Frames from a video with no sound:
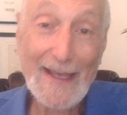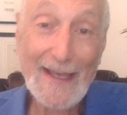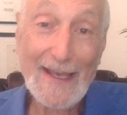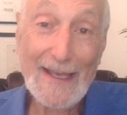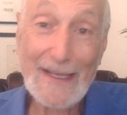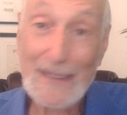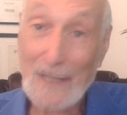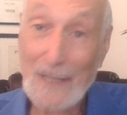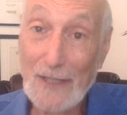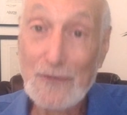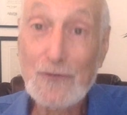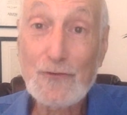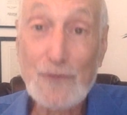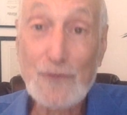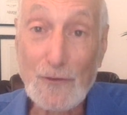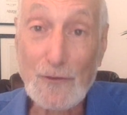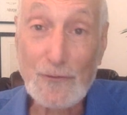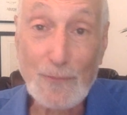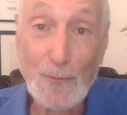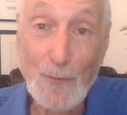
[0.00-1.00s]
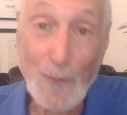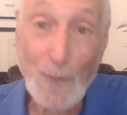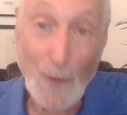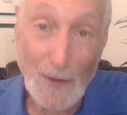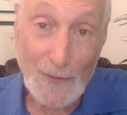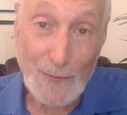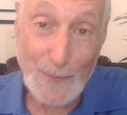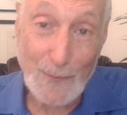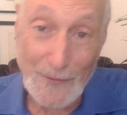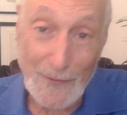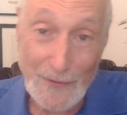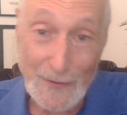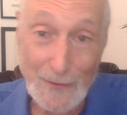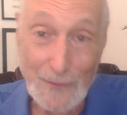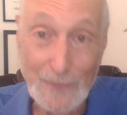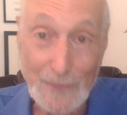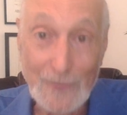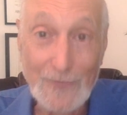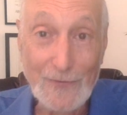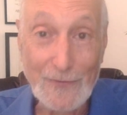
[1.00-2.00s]
And I'd like to share some thoughts with
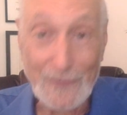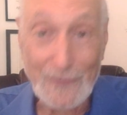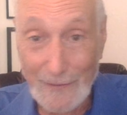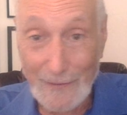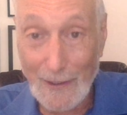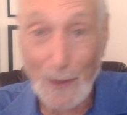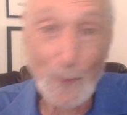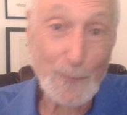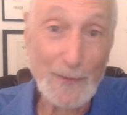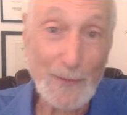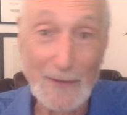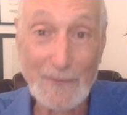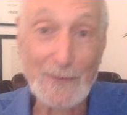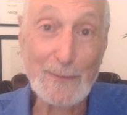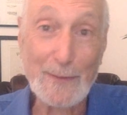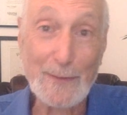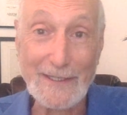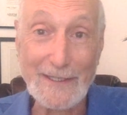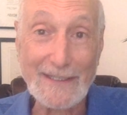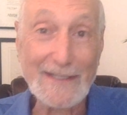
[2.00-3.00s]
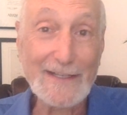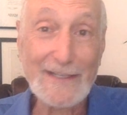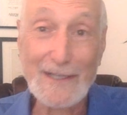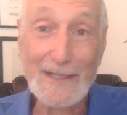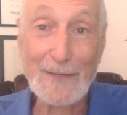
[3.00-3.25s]
you to help everybody